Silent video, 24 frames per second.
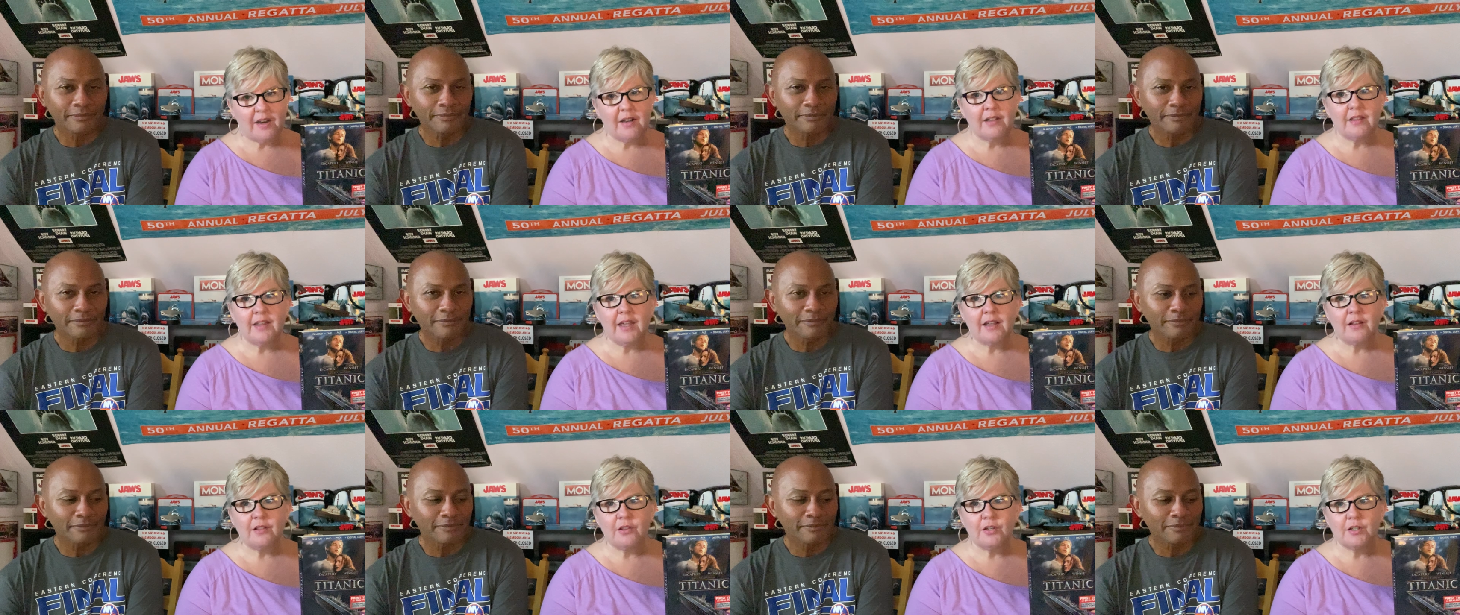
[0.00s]
Speaker 1: of
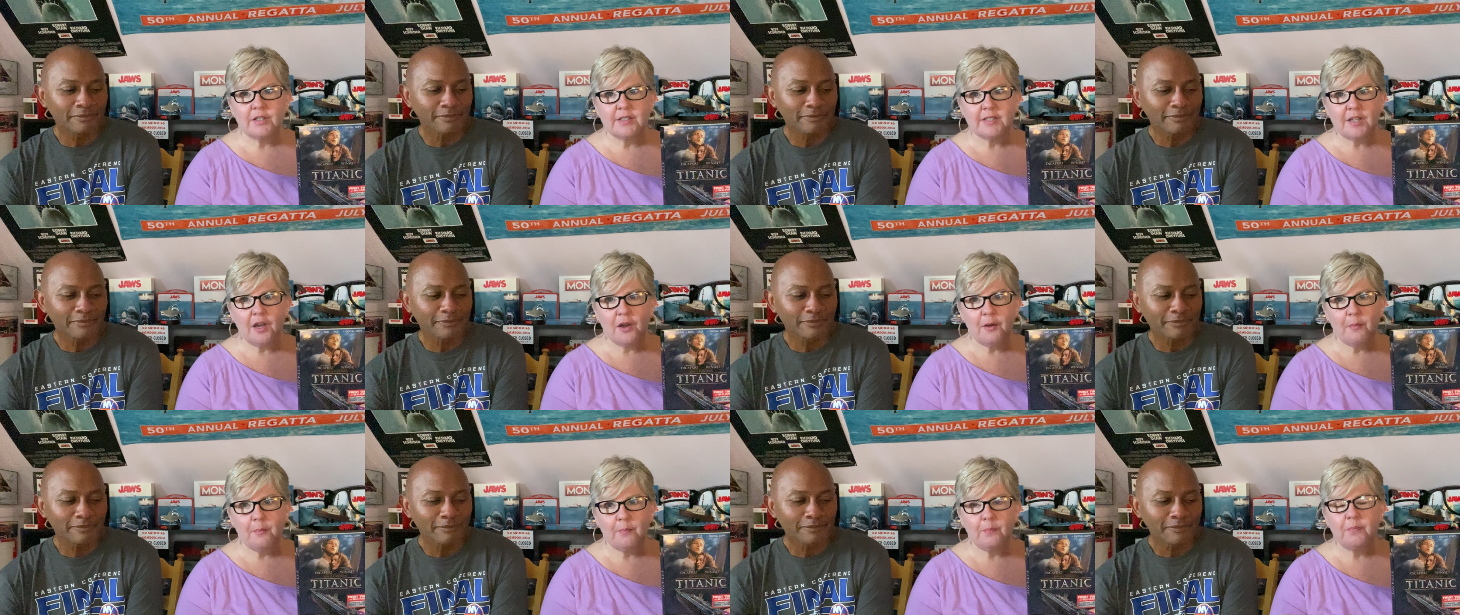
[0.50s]
like looks
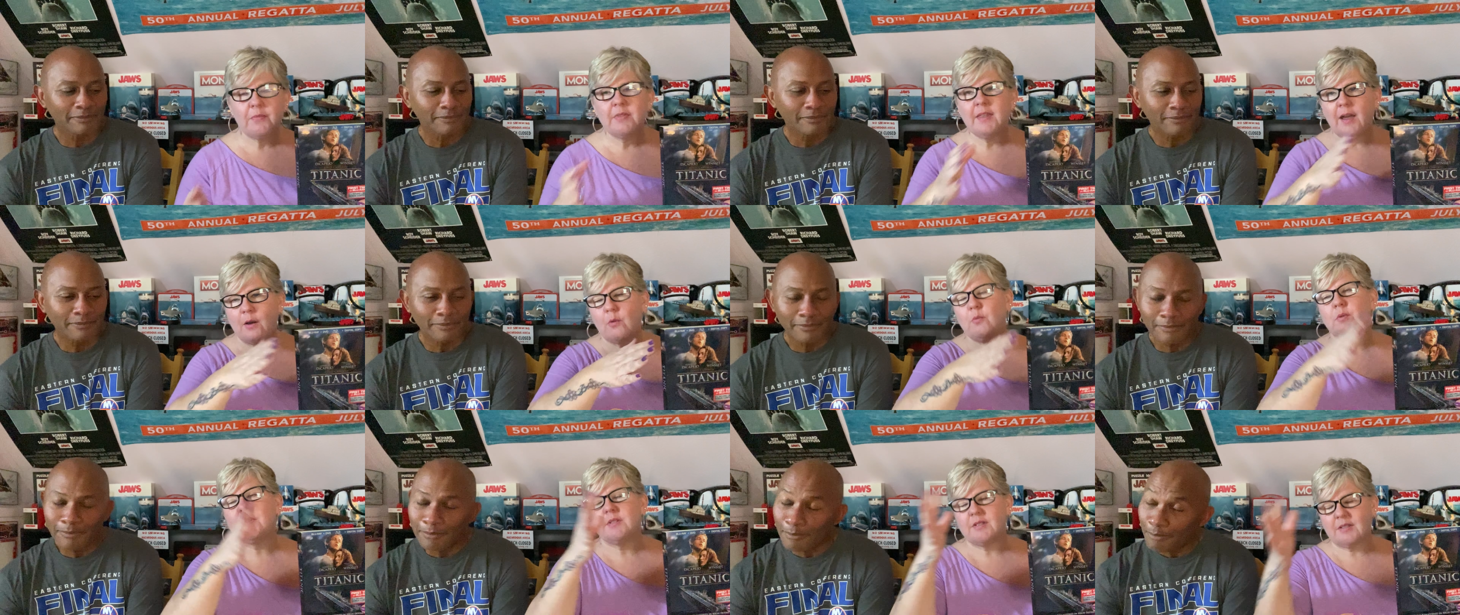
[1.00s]
up.
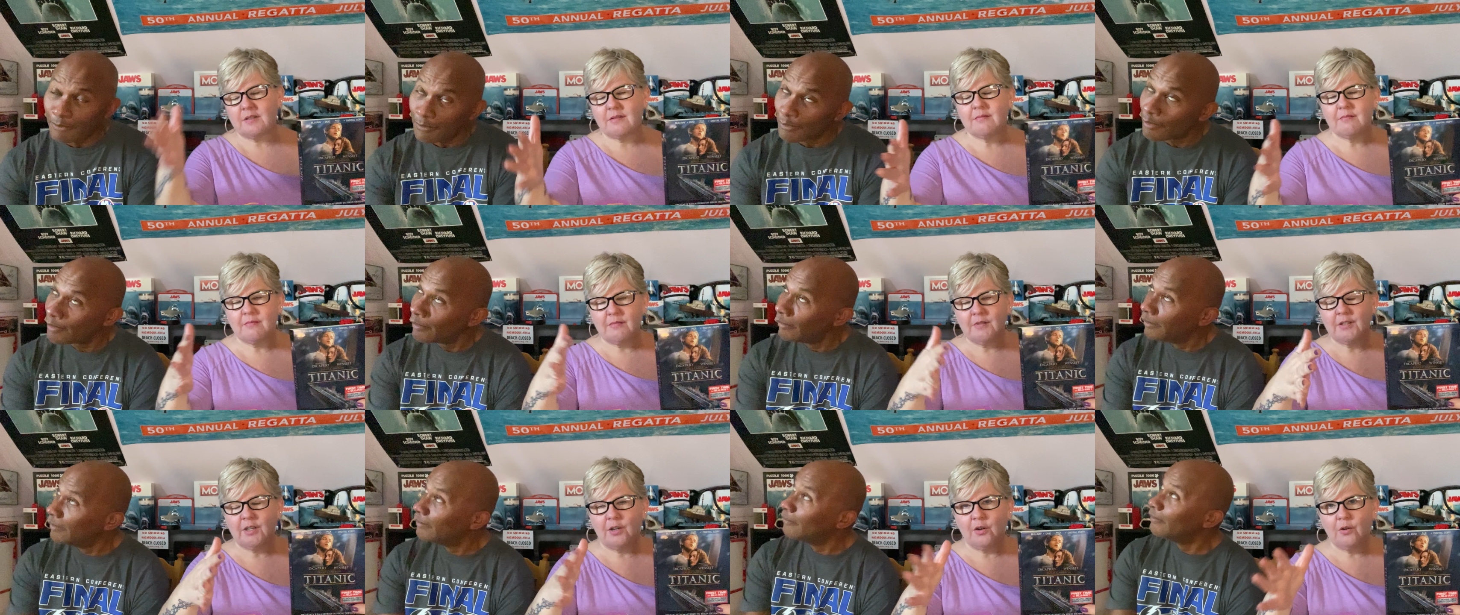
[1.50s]
That was,
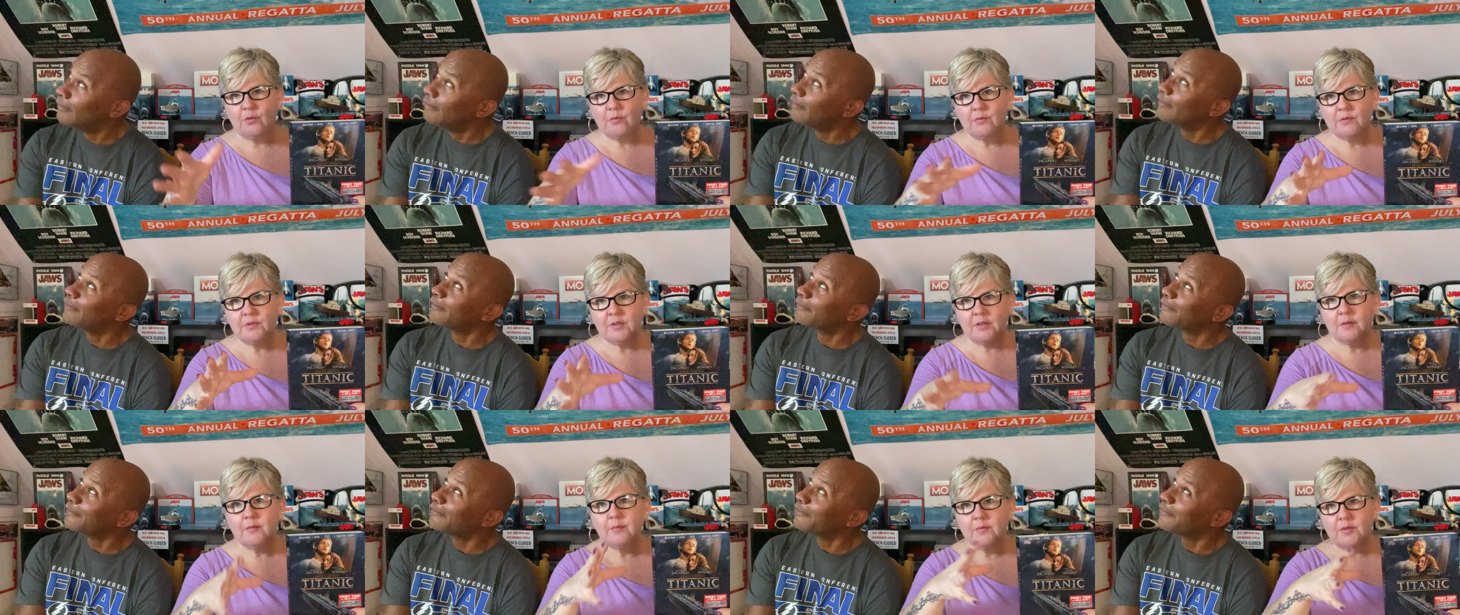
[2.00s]
you know,
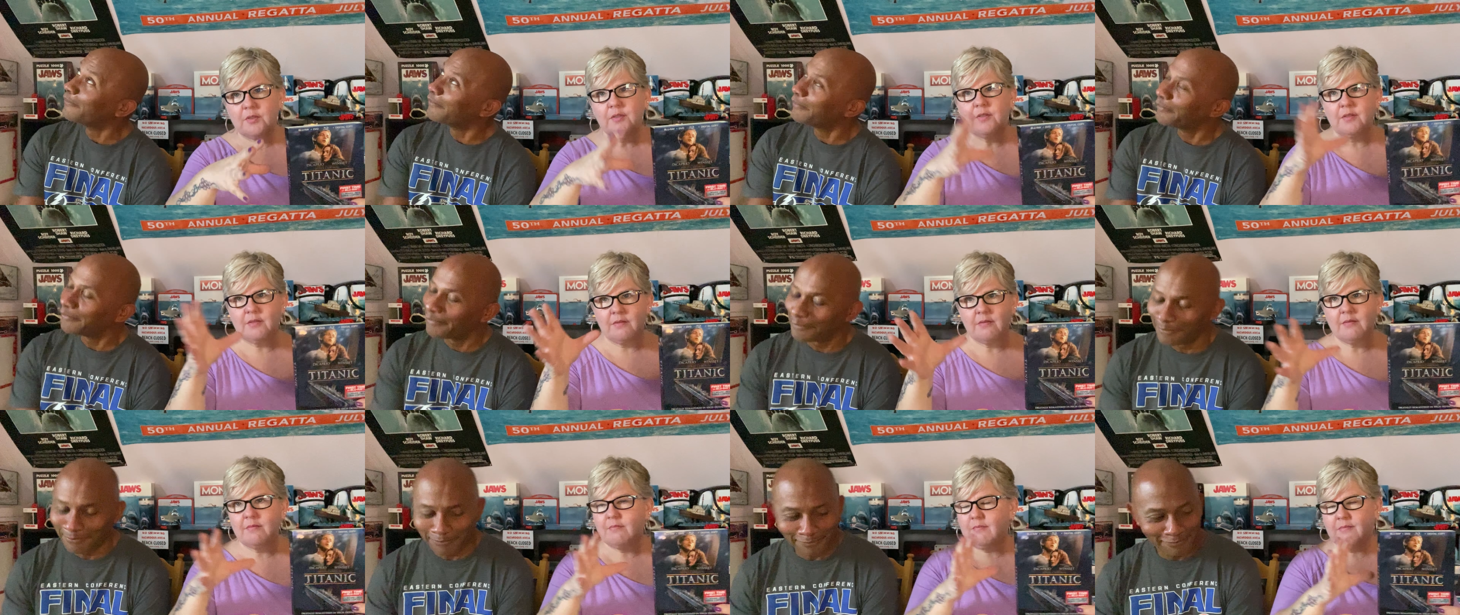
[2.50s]
the
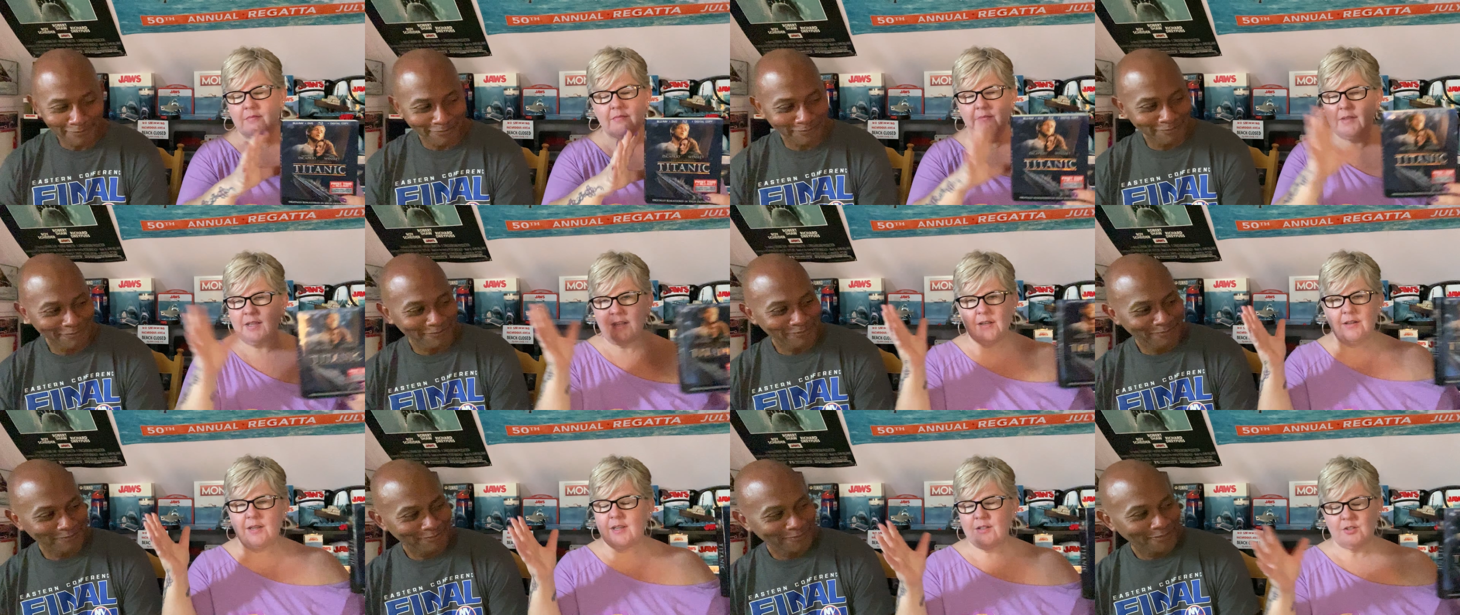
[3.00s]

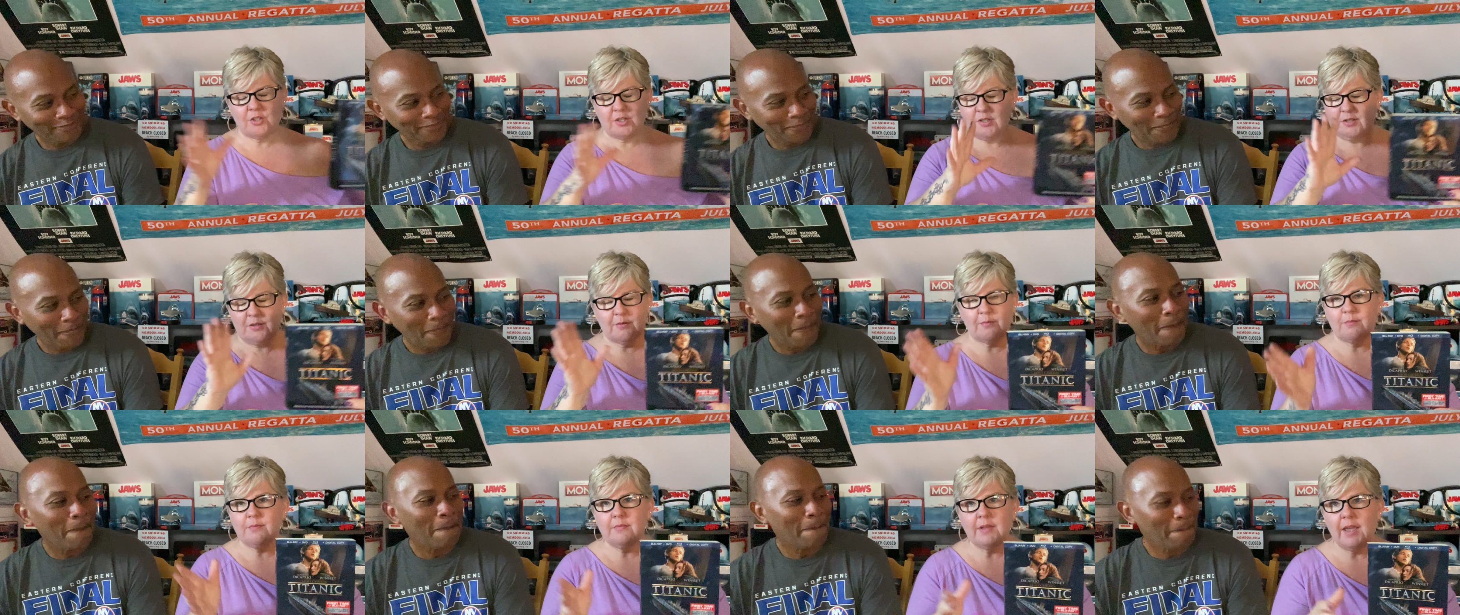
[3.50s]
it, it
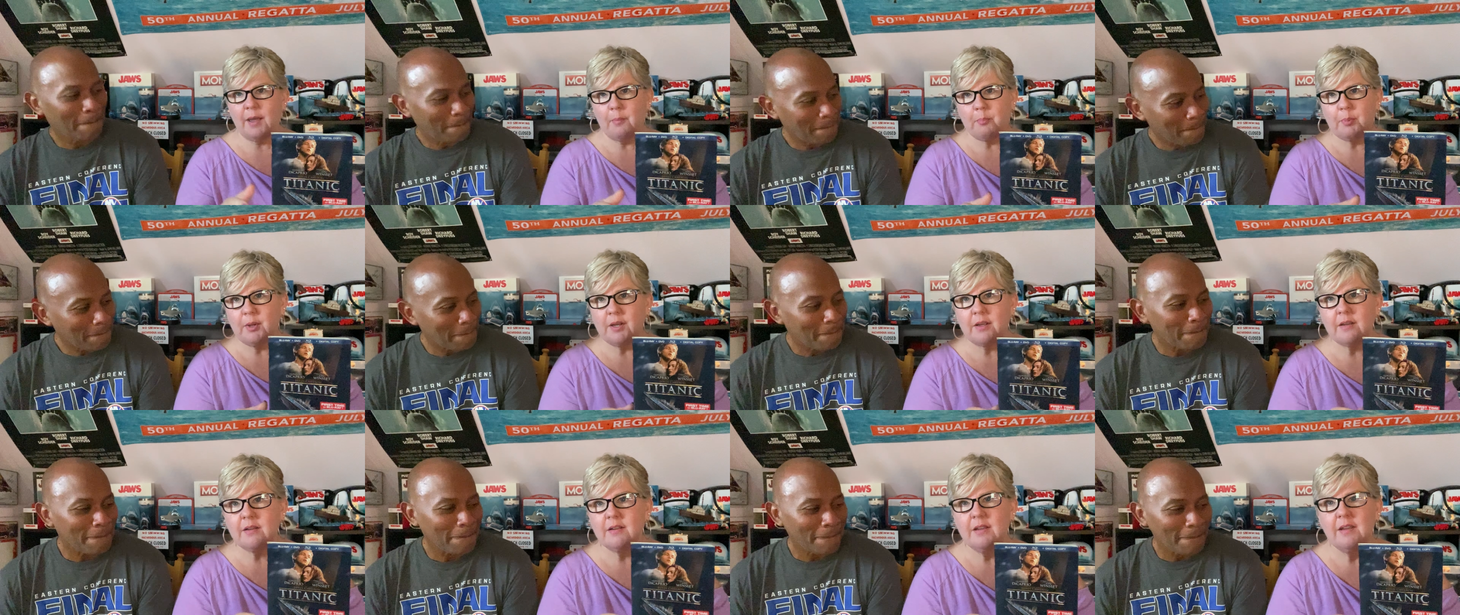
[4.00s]
just
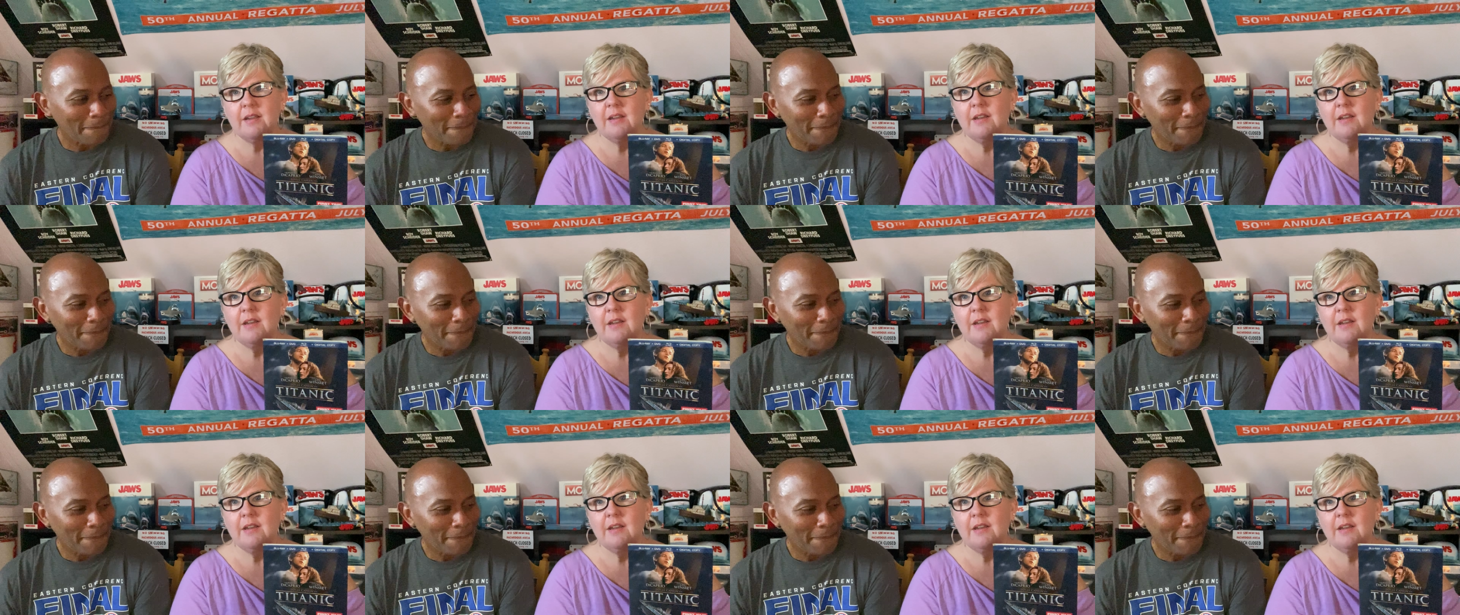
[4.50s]
epic.